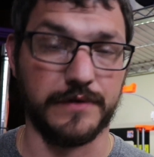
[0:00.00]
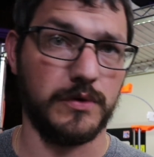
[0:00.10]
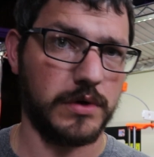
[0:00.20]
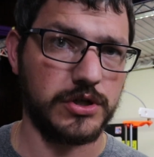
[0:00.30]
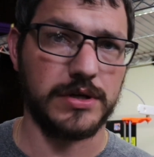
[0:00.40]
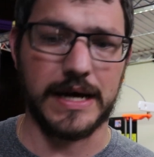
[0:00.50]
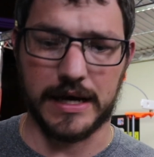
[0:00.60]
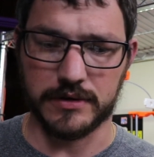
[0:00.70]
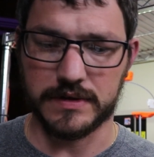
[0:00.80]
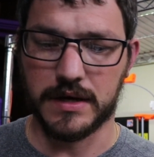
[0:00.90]
So if you want to try it
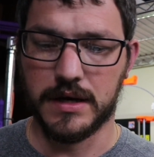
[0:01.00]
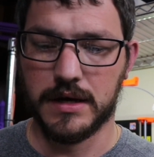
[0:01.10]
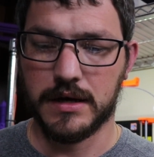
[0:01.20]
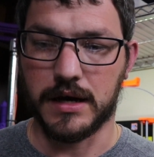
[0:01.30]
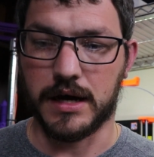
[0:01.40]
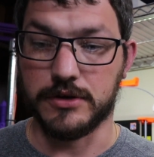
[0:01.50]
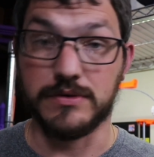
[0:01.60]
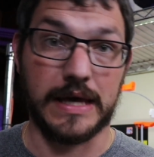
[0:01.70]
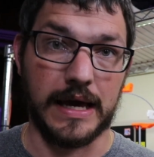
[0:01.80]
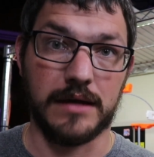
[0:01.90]
out,
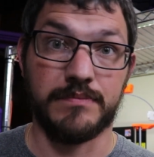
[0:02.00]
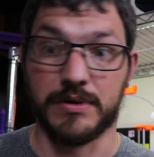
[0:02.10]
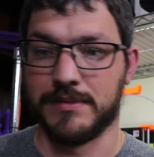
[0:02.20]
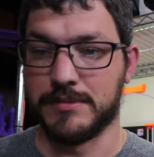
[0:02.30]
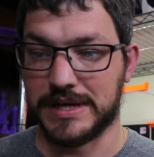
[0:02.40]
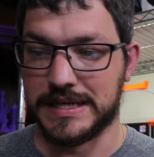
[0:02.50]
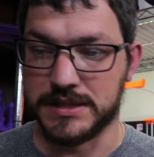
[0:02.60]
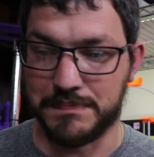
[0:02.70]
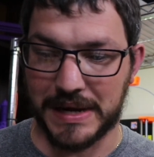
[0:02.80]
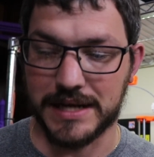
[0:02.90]
you can, but remember, it
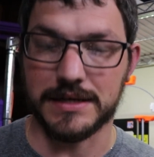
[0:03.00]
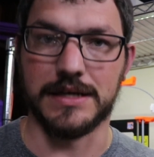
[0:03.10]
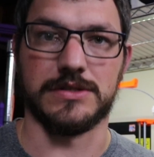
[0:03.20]
is beta.